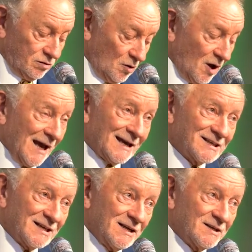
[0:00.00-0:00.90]
all I can
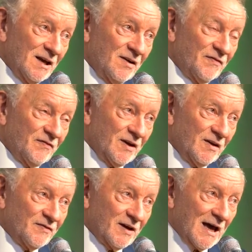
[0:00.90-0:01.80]
say is if,
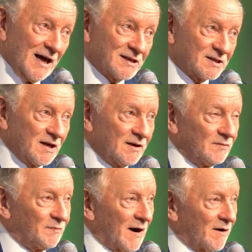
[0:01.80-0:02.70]
if the guys in
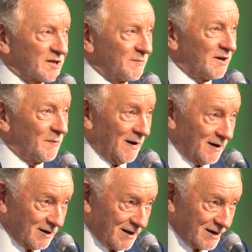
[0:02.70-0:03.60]
Paris had been depending
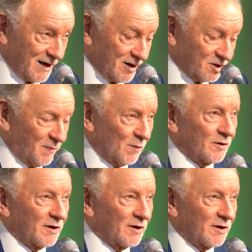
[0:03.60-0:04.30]
on that kind of support,